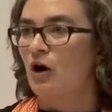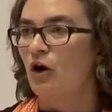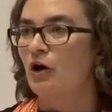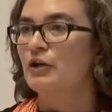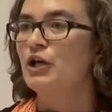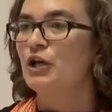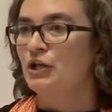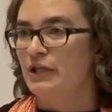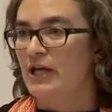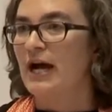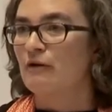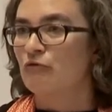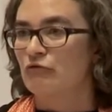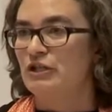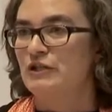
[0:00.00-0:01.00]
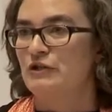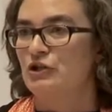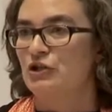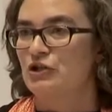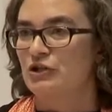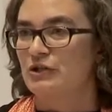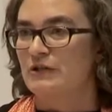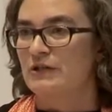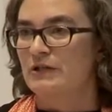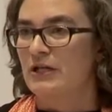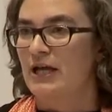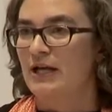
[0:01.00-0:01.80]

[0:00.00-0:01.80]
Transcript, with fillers: on young researchers.